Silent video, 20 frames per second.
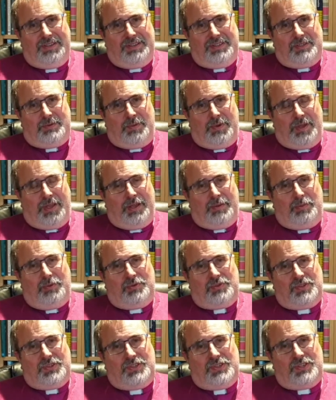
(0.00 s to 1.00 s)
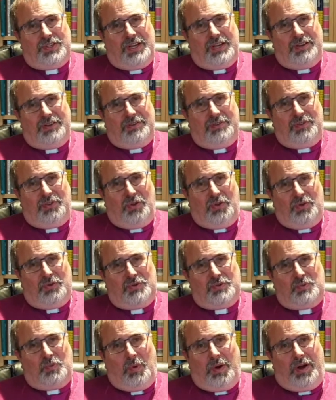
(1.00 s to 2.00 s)
To be able to sing
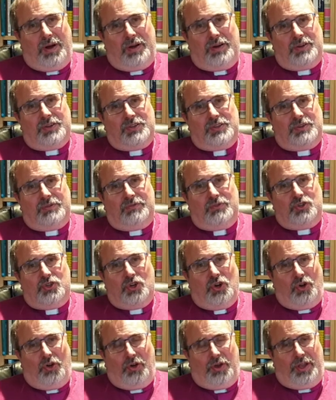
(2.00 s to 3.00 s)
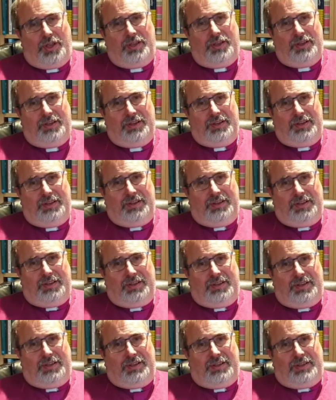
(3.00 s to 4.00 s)
those words of joy
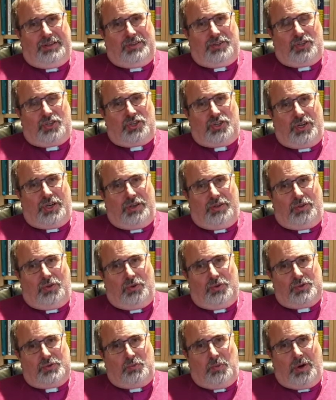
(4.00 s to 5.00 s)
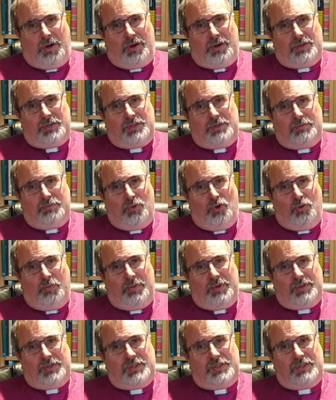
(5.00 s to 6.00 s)
and to share those words at
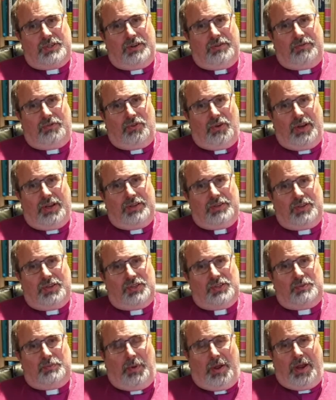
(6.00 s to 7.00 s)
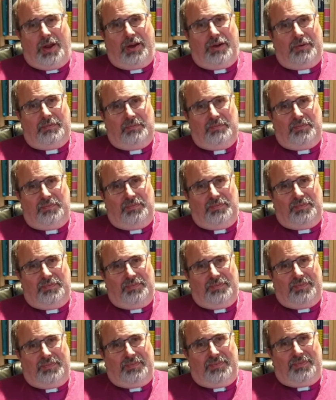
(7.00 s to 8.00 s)
moments of great despair.
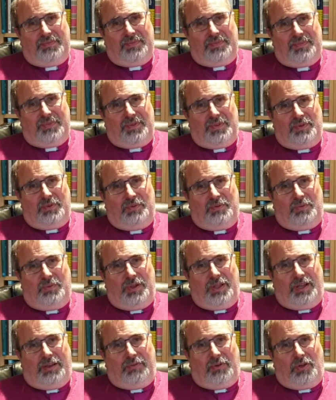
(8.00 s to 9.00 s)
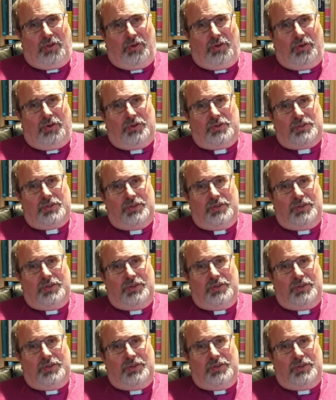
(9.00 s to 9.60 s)
We have a God